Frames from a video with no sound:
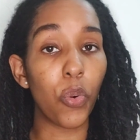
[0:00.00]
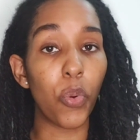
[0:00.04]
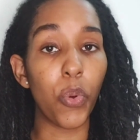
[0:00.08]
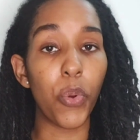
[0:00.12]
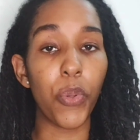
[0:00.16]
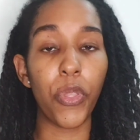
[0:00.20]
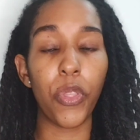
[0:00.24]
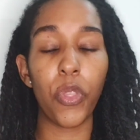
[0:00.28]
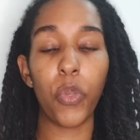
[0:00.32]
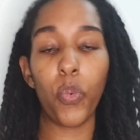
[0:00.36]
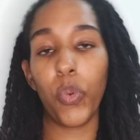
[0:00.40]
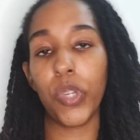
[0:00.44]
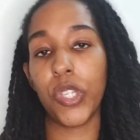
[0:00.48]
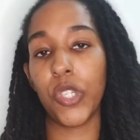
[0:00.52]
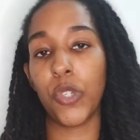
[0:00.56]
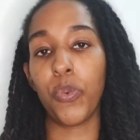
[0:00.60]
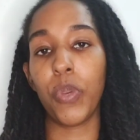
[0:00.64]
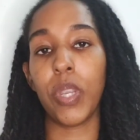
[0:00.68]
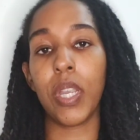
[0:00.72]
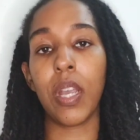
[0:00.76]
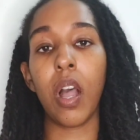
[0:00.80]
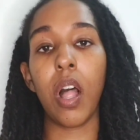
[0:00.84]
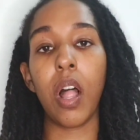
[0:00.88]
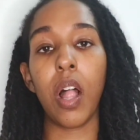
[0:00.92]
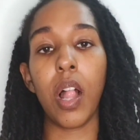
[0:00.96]
growth, which
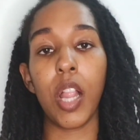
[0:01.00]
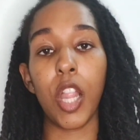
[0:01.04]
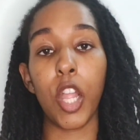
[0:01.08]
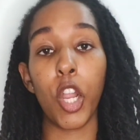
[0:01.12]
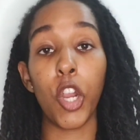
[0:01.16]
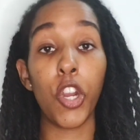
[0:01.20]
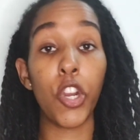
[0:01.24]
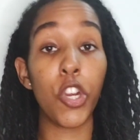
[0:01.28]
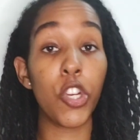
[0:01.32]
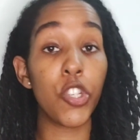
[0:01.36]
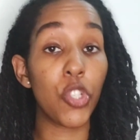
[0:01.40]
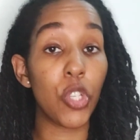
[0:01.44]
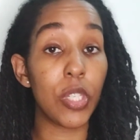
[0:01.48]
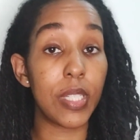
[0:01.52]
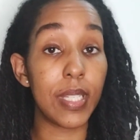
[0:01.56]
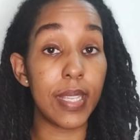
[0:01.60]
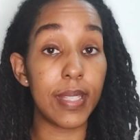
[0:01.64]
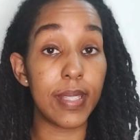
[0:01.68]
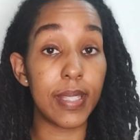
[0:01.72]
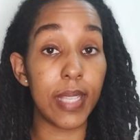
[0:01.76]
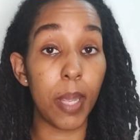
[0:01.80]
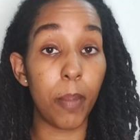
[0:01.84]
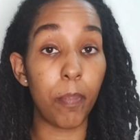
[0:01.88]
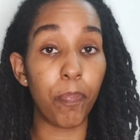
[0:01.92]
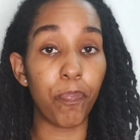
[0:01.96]
we call
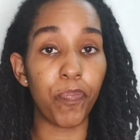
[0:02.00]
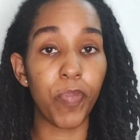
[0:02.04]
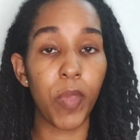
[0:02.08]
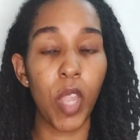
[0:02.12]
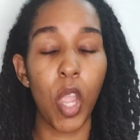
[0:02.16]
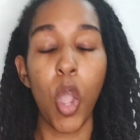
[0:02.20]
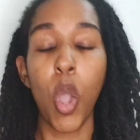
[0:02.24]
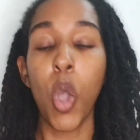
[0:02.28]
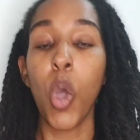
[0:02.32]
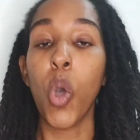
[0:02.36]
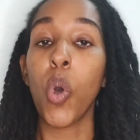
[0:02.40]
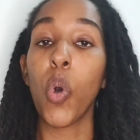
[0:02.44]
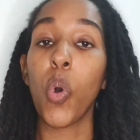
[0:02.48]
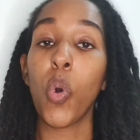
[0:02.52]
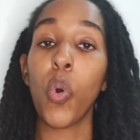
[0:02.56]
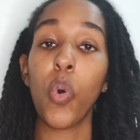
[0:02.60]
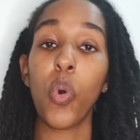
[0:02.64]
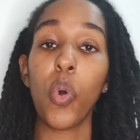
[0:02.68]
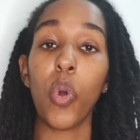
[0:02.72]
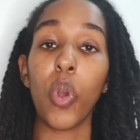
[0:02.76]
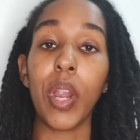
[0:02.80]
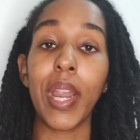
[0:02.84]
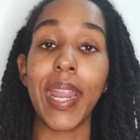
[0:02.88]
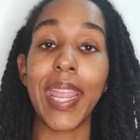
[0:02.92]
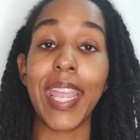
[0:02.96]
hirsutism,
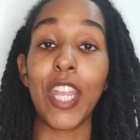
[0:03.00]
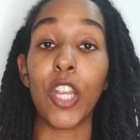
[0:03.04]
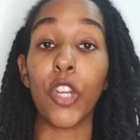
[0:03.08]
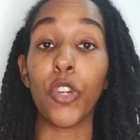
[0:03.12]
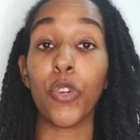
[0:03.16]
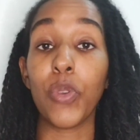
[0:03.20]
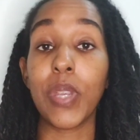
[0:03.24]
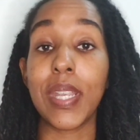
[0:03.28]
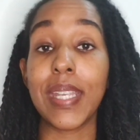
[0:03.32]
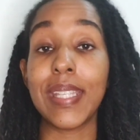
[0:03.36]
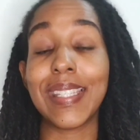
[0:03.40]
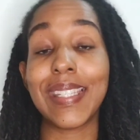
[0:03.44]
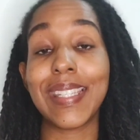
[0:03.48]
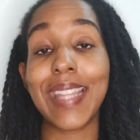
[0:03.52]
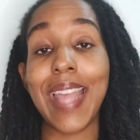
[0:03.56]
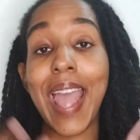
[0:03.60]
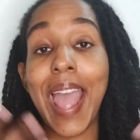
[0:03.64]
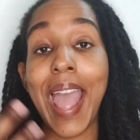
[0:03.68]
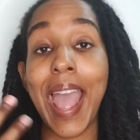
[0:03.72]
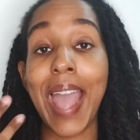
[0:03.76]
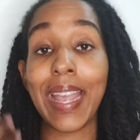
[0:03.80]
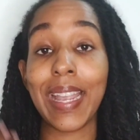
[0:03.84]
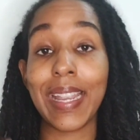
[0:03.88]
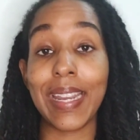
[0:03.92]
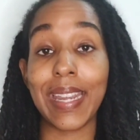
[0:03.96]
or increased
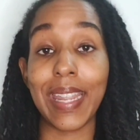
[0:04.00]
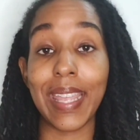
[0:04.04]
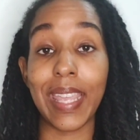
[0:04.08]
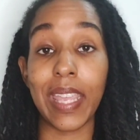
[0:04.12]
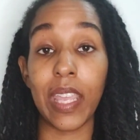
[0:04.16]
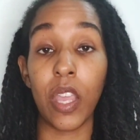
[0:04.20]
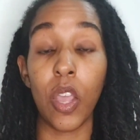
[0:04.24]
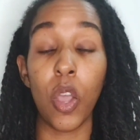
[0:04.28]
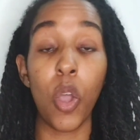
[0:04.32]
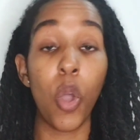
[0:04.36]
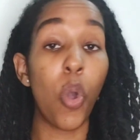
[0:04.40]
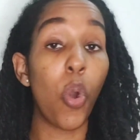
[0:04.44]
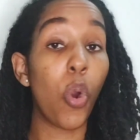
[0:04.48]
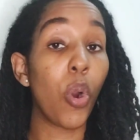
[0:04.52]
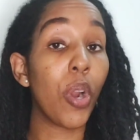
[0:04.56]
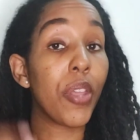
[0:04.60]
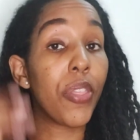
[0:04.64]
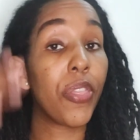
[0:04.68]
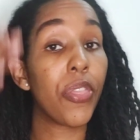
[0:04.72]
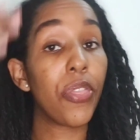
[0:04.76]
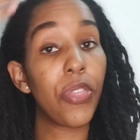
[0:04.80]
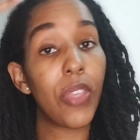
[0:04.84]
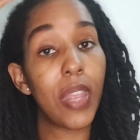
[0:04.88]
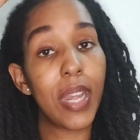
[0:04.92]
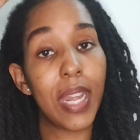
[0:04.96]
acne or
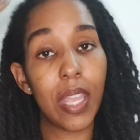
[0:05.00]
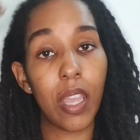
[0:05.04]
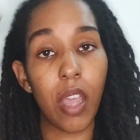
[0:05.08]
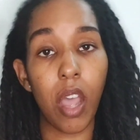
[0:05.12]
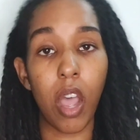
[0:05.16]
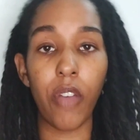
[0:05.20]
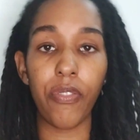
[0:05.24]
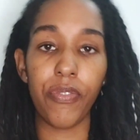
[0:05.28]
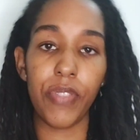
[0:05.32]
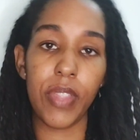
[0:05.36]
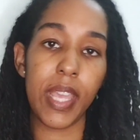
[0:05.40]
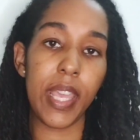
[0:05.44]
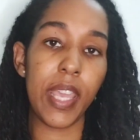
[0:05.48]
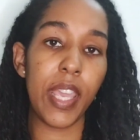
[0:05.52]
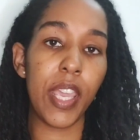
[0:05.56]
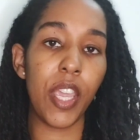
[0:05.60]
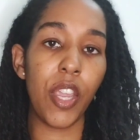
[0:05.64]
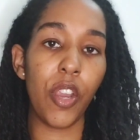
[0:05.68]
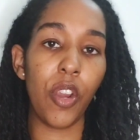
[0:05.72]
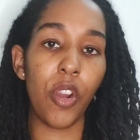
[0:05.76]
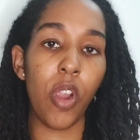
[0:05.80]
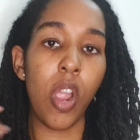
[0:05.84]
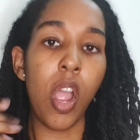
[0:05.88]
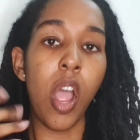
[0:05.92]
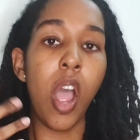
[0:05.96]
thinning of the
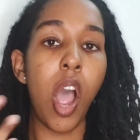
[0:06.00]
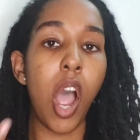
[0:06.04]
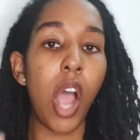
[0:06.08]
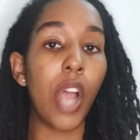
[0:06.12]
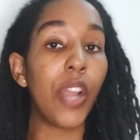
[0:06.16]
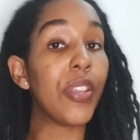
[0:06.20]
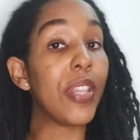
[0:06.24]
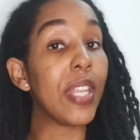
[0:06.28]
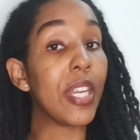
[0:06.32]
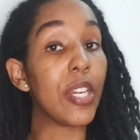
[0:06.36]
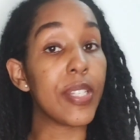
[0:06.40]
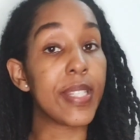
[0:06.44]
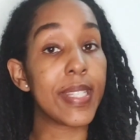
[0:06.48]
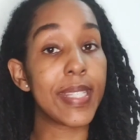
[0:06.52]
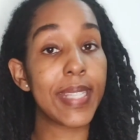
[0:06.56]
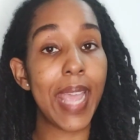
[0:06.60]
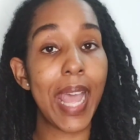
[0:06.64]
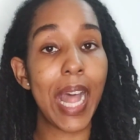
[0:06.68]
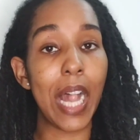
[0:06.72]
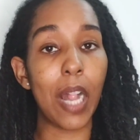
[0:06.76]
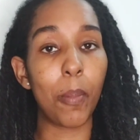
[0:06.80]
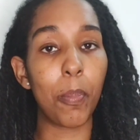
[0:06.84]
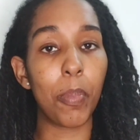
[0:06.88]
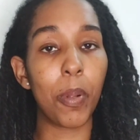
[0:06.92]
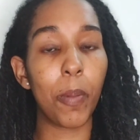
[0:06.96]
hair on their
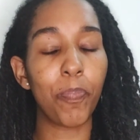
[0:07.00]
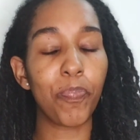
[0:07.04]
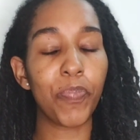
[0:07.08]
scalp.